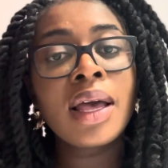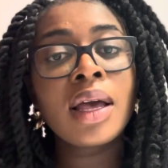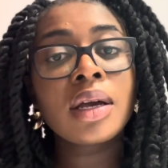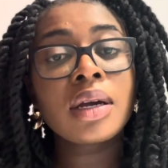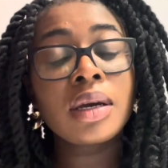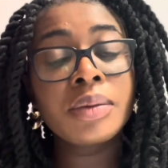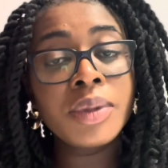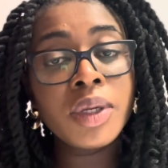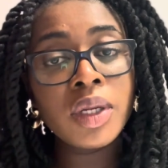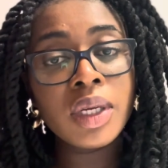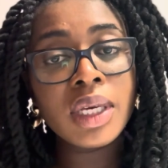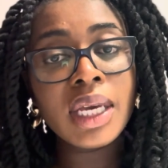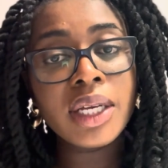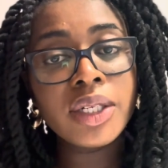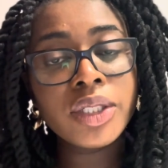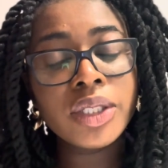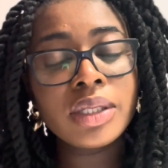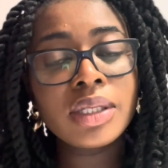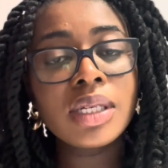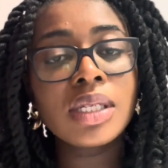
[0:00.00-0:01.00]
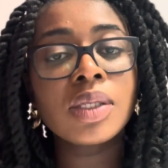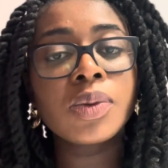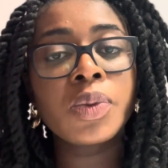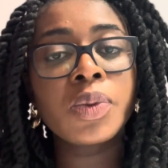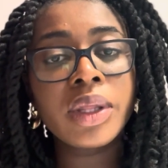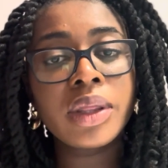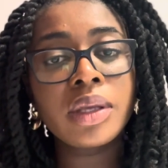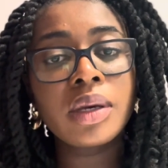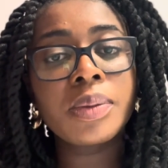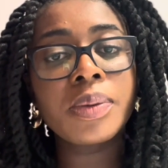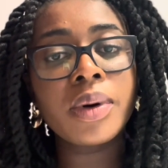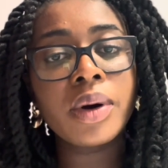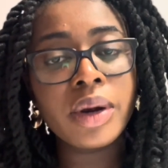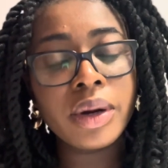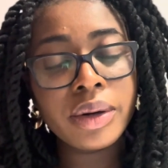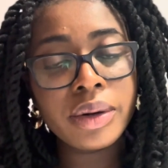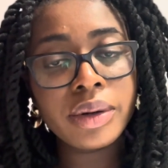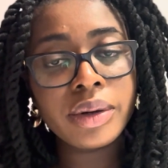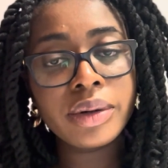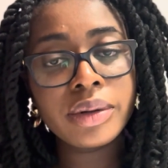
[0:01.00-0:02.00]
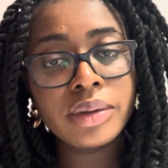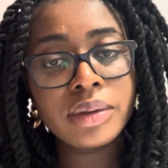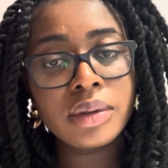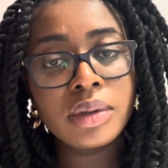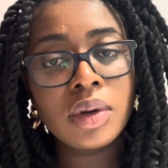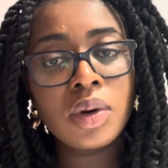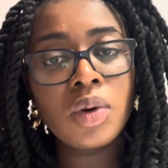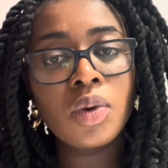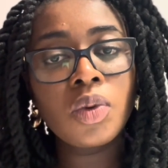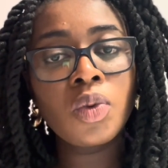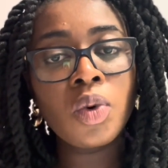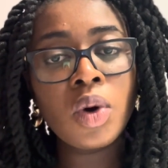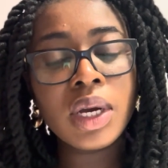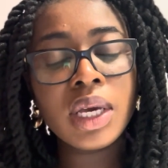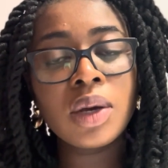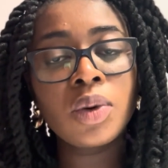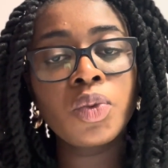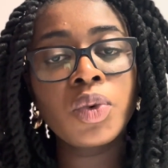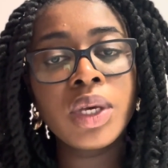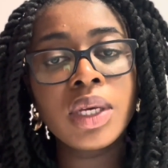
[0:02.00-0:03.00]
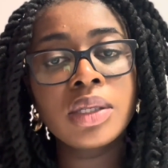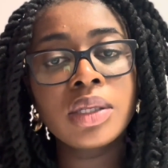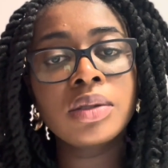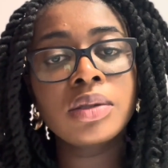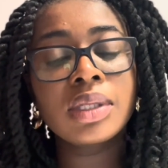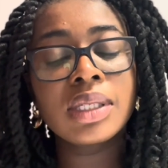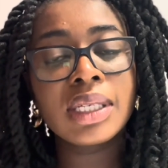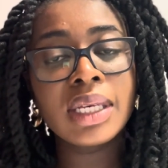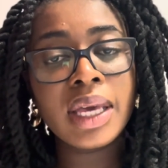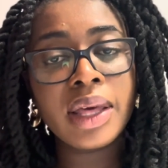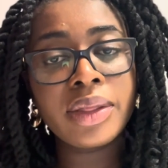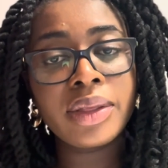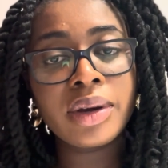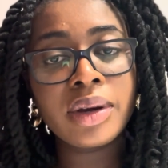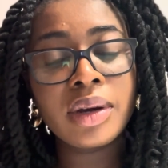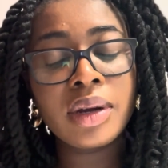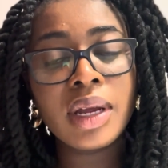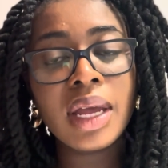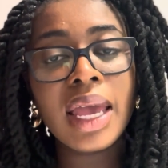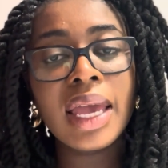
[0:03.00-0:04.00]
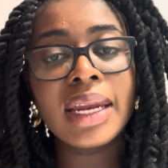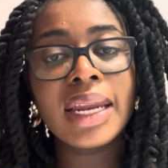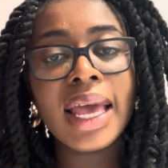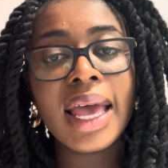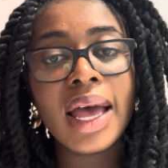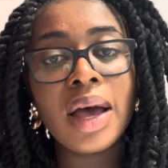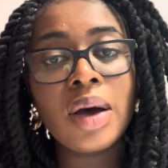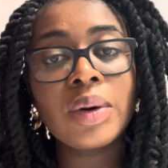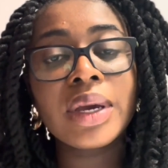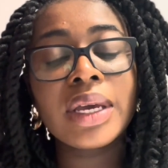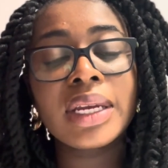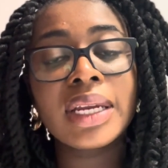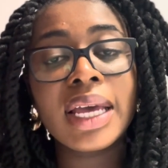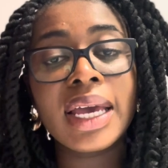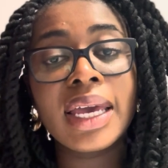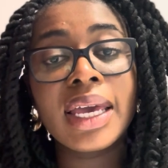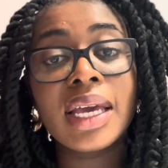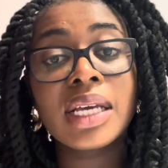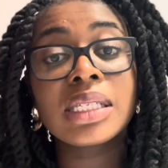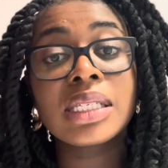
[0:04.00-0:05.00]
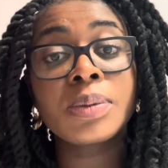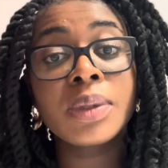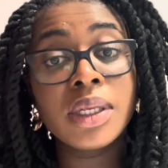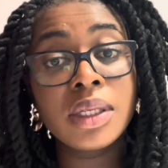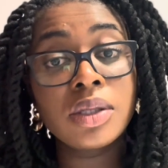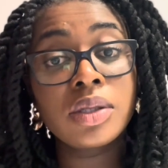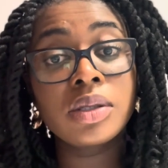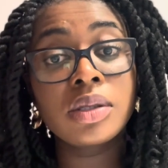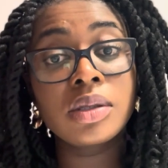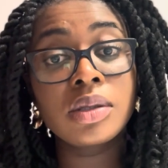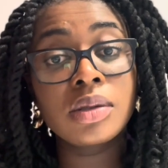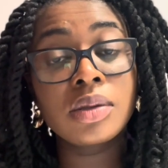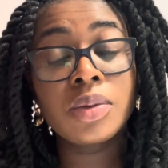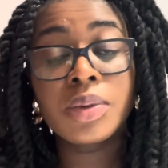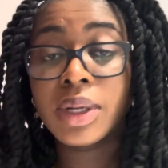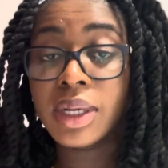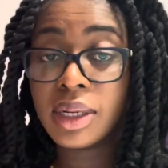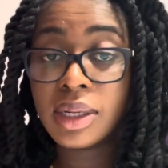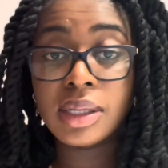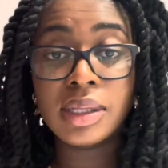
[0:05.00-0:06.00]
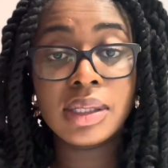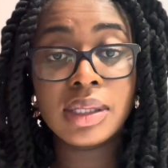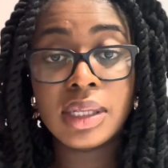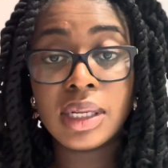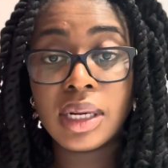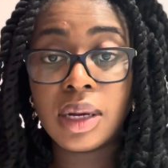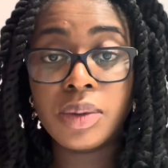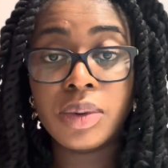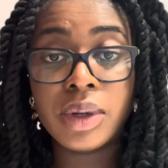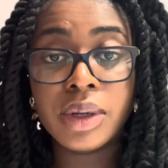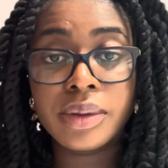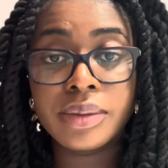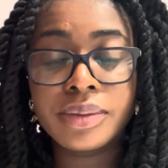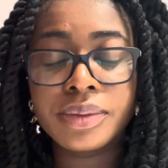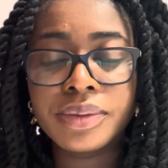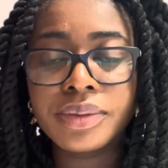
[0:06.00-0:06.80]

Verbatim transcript: Communication is with your partner. What can we do together and how can I explain to you what it is that I want?